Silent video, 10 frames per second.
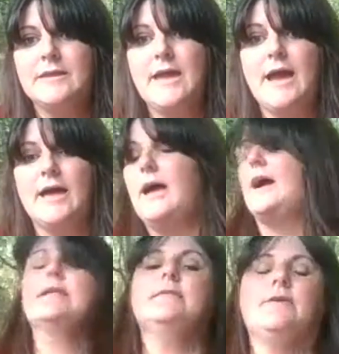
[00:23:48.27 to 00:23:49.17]
Yeah,
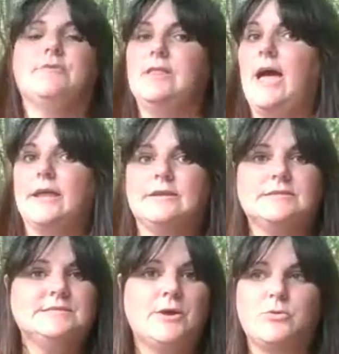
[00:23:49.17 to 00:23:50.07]
I love Glide.
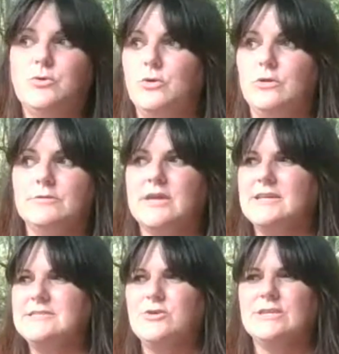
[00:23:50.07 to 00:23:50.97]
It's so cool
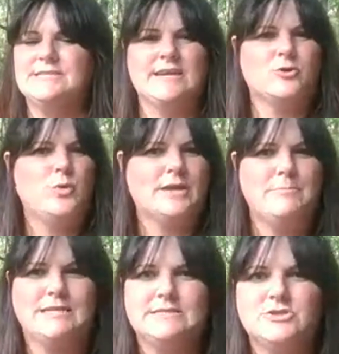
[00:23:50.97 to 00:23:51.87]
because you can send quick
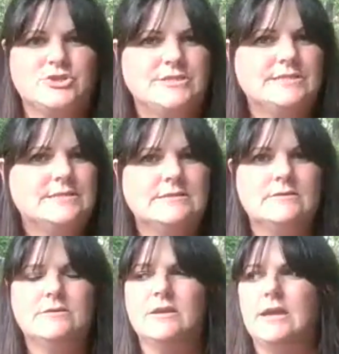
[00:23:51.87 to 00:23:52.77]
messages,
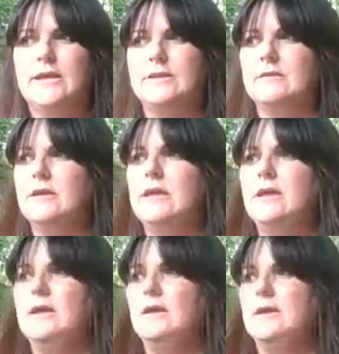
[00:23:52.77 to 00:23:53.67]
and
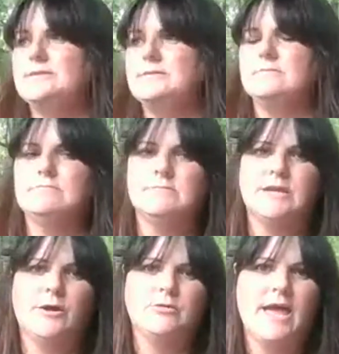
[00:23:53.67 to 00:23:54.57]
it's
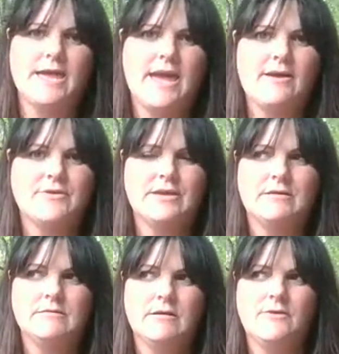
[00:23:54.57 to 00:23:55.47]
like
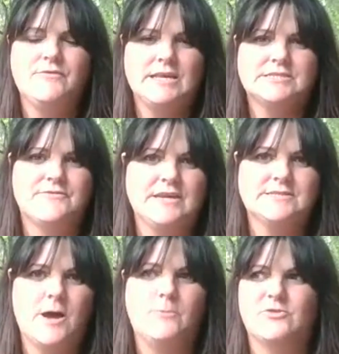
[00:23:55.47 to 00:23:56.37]
having a face-to-face
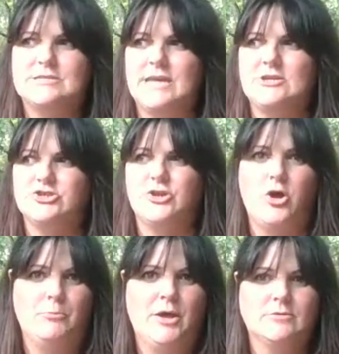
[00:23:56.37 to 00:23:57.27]
conversation
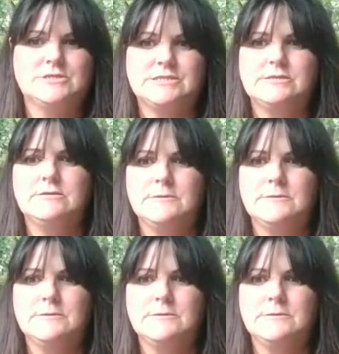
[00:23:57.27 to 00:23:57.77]
almost.